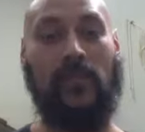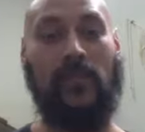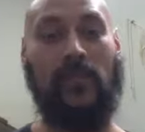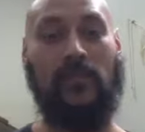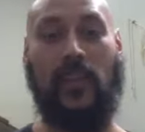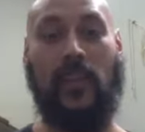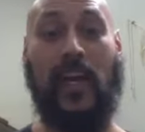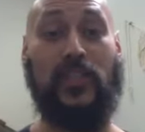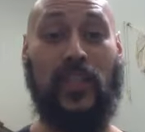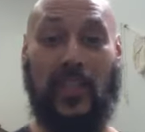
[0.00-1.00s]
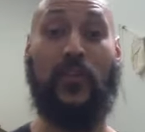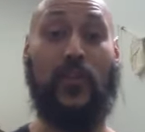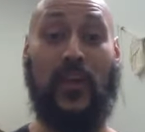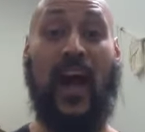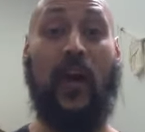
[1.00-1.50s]
Exactly. So typically there's
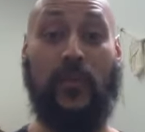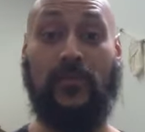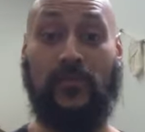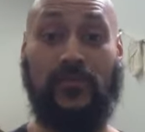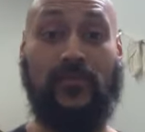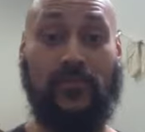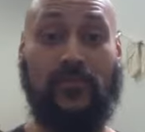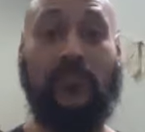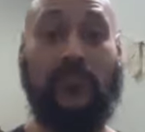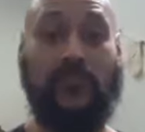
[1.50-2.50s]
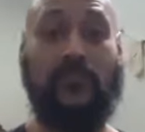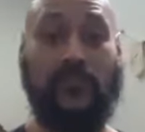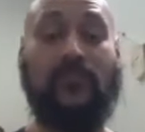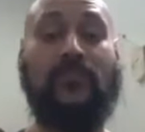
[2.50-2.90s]
some addiction or some